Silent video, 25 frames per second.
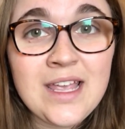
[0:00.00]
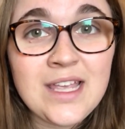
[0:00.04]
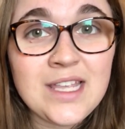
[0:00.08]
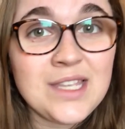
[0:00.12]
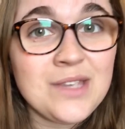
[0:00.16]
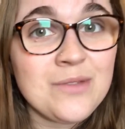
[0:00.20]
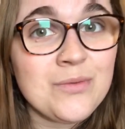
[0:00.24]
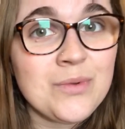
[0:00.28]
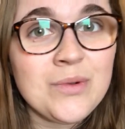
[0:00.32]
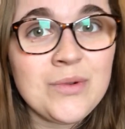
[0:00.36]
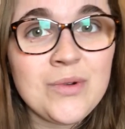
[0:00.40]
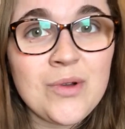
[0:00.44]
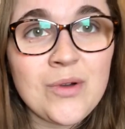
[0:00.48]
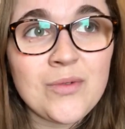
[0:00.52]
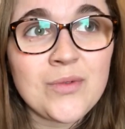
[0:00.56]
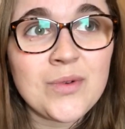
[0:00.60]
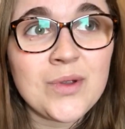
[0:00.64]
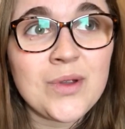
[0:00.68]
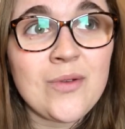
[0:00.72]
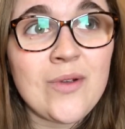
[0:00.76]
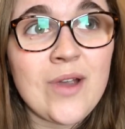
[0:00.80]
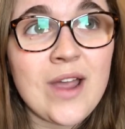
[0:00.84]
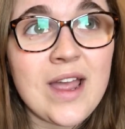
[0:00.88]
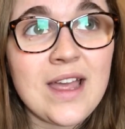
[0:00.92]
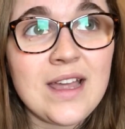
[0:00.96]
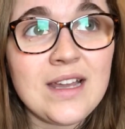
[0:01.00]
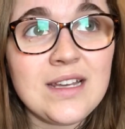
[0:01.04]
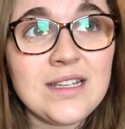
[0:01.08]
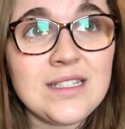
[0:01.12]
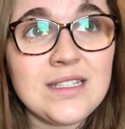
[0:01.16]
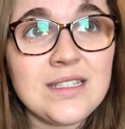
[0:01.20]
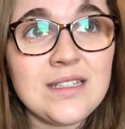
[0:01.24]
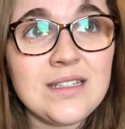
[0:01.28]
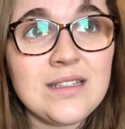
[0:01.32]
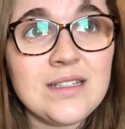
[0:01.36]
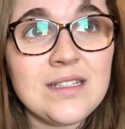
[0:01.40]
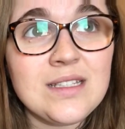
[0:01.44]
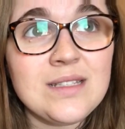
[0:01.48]
You will not regret
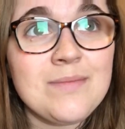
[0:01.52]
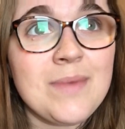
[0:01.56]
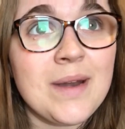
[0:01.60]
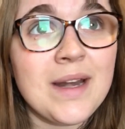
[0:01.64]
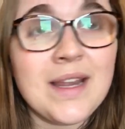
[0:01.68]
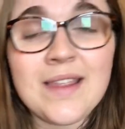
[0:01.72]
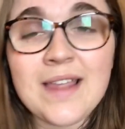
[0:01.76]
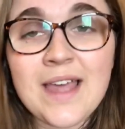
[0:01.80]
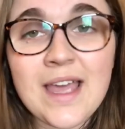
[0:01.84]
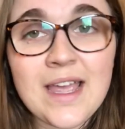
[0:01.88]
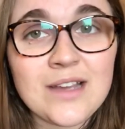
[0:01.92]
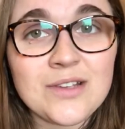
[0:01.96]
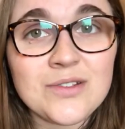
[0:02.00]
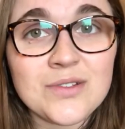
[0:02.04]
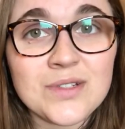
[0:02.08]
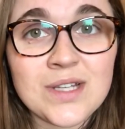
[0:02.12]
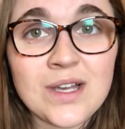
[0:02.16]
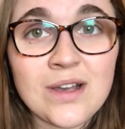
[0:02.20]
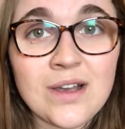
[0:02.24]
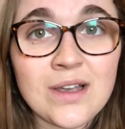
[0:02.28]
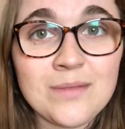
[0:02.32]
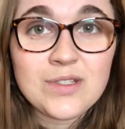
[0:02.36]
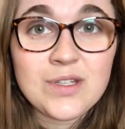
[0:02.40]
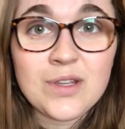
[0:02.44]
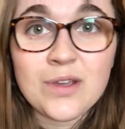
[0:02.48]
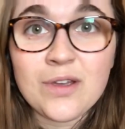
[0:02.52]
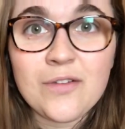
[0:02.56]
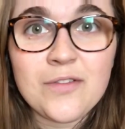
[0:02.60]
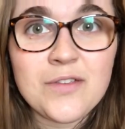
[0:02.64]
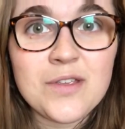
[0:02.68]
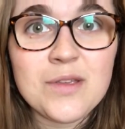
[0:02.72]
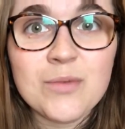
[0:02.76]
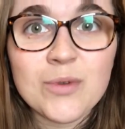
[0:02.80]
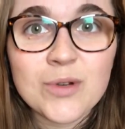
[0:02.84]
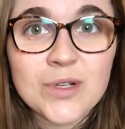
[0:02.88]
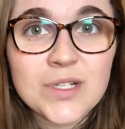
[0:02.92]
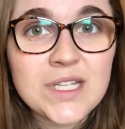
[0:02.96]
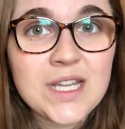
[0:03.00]
spending that extra time doing a
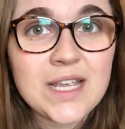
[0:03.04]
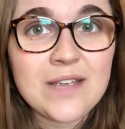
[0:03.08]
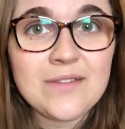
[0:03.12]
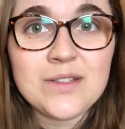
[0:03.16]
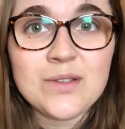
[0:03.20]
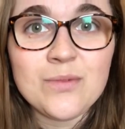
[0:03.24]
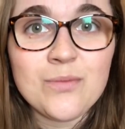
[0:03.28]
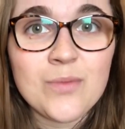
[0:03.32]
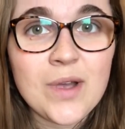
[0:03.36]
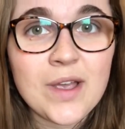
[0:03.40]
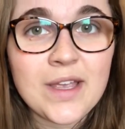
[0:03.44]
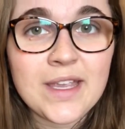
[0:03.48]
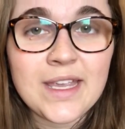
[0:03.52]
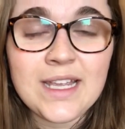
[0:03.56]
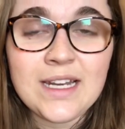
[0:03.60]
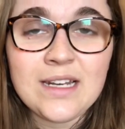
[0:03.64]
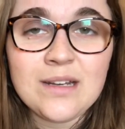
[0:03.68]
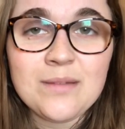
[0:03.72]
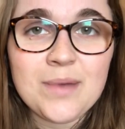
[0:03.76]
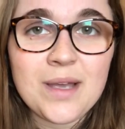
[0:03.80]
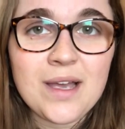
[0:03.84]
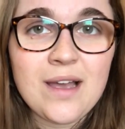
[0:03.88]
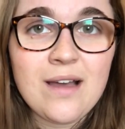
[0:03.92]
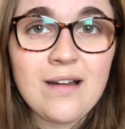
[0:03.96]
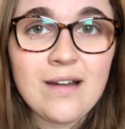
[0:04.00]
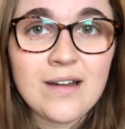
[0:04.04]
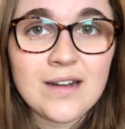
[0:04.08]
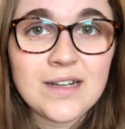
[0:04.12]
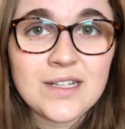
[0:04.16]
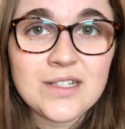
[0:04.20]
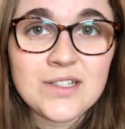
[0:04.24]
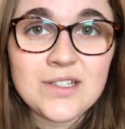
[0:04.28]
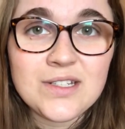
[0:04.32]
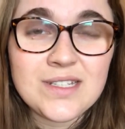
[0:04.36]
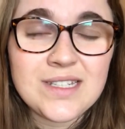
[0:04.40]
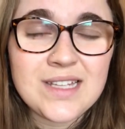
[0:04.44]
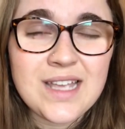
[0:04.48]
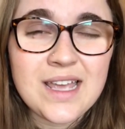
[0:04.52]
few more shifts and working a little bit harder
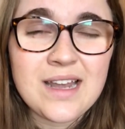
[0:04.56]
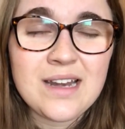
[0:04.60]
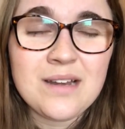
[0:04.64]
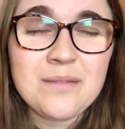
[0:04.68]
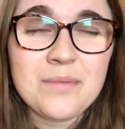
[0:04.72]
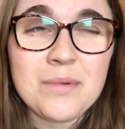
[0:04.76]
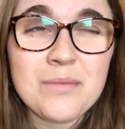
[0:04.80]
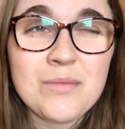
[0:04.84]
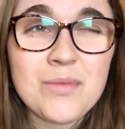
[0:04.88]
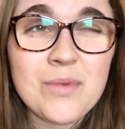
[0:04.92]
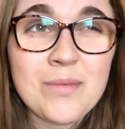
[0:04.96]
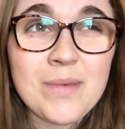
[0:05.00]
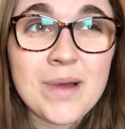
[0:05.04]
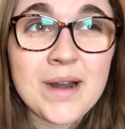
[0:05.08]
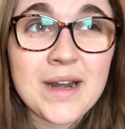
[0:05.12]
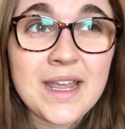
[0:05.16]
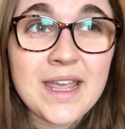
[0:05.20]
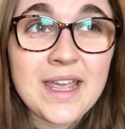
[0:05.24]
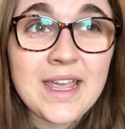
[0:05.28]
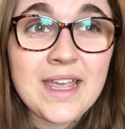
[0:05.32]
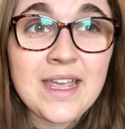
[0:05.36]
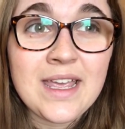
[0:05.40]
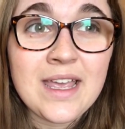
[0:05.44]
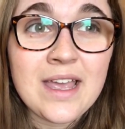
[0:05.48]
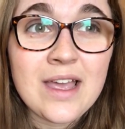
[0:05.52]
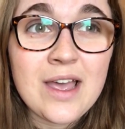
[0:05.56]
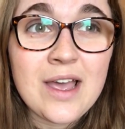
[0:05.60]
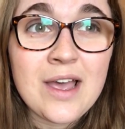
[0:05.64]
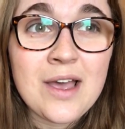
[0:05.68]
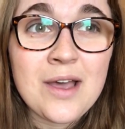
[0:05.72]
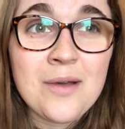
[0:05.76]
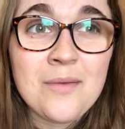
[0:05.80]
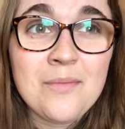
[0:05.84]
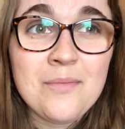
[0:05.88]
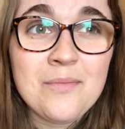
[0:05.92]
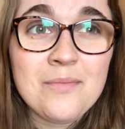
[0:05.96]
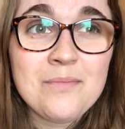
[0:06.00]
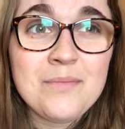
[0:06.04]
just to get a little bit more money.
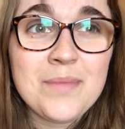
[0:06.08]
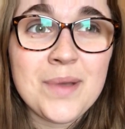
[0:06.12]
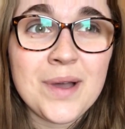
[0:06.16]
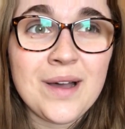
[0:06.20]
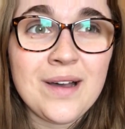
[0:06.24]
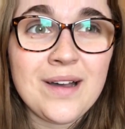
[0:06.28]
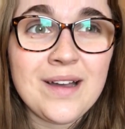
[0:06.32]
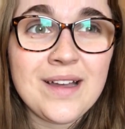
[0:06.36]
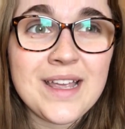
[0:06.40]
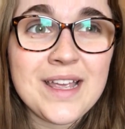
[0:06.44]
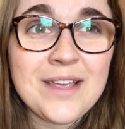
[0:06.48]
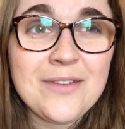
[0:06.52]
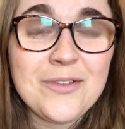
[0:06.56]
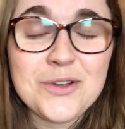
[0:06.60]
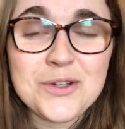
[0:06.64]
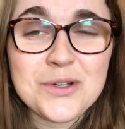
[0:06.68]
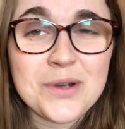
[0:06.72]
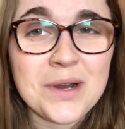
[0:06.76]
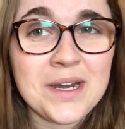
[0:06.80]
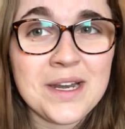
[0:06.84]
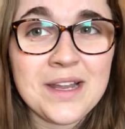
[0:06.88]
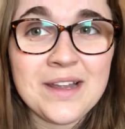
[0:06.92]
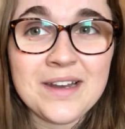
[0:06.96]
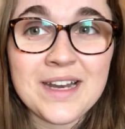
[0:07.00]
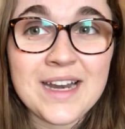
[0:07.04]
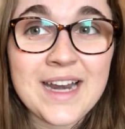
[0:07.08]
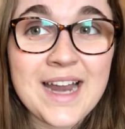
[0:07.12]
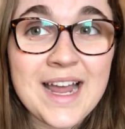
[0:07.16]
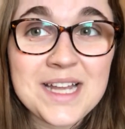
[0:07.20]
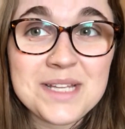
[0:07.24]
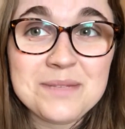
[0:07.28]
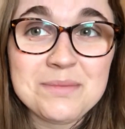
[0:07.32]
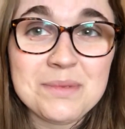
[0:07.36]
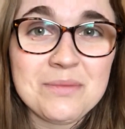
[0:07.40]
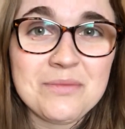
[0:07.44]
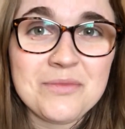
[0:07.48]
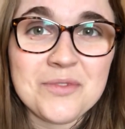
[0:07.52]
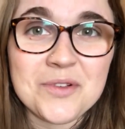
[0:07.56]
But if you try and learn
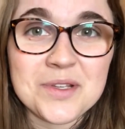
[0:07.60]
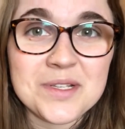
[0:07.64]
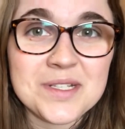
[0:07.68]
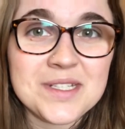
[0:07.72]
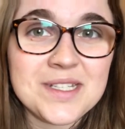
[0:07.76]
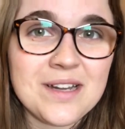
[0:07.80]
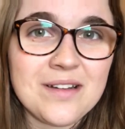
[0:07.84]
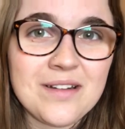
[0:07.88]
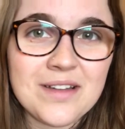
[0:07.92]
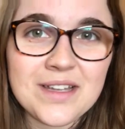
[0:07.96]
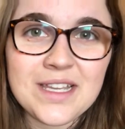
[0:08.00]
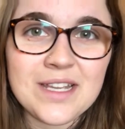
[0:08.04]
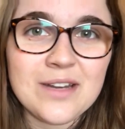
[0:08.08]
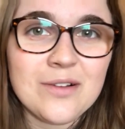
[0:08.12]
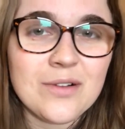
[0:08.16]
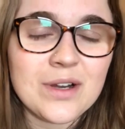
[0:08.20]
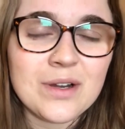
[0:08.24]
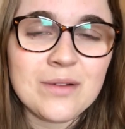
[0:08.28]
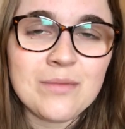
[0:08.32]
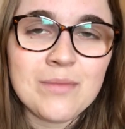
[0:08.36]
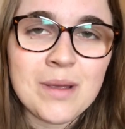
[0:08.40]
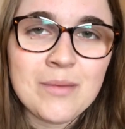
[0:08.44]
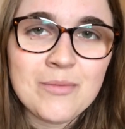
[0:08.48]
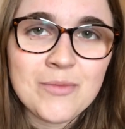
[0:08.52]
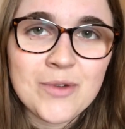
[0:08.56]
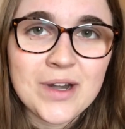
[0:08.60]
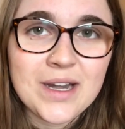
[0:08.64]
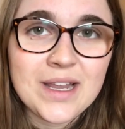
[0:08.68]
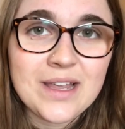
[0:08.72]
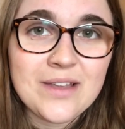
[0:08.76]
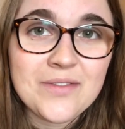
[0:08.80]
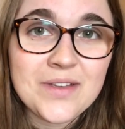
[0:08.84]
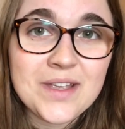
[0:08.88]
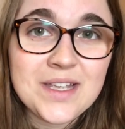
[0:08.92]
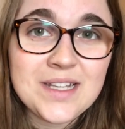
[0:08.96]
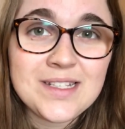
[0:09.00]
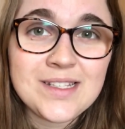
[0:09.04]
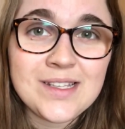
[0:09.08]
anatomy before you start, you're not going to remember any
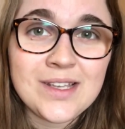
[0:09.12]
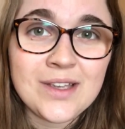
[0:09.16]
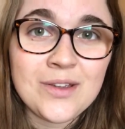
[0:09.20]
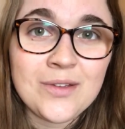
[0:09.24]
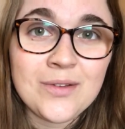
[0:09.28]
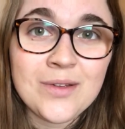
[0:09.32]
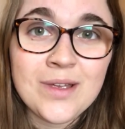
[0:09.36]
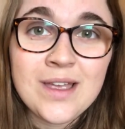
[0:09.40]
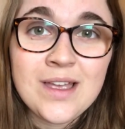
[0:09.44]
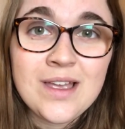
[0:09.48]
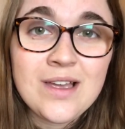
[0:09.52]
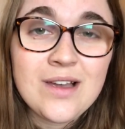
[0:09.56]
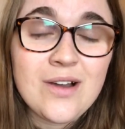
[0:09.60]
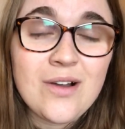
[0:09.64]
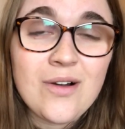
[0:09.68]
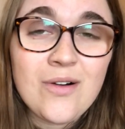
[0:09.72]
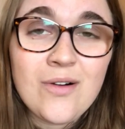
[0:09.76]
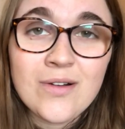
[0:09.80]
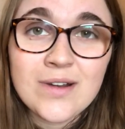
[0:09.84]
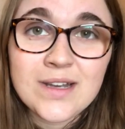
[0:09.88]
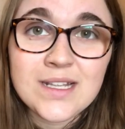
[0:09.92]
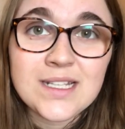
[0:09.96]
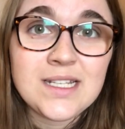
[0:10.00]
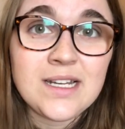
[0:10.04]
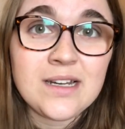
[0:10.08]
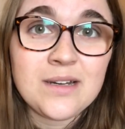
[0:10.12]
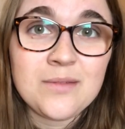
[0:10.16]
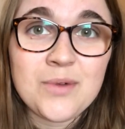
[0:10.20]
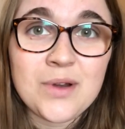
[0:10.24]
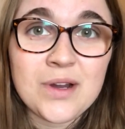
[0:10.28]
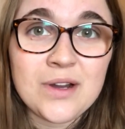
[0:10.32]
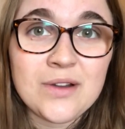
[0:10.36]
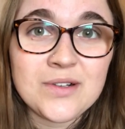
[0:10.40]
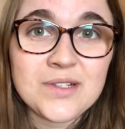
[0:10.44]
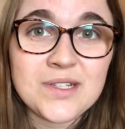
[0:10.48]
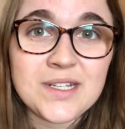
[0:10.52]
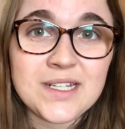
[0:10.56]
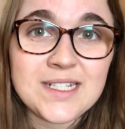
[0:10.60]
of it. So honestly, I'd
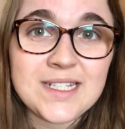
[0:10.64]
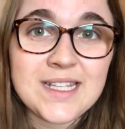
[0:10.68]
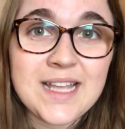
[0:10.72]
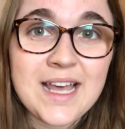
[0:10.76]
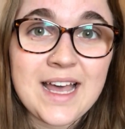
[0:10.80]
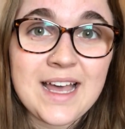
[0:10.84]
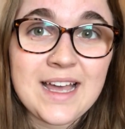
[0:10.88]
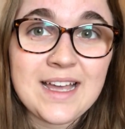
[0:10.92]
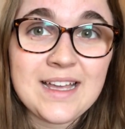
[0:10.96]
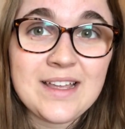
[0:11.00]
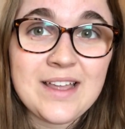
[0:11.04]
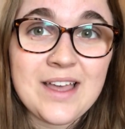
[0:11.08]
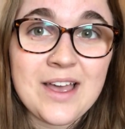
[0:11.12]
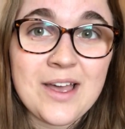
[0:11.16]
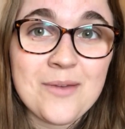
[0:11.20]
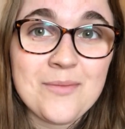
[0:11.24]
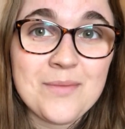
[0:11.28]
prioritise that.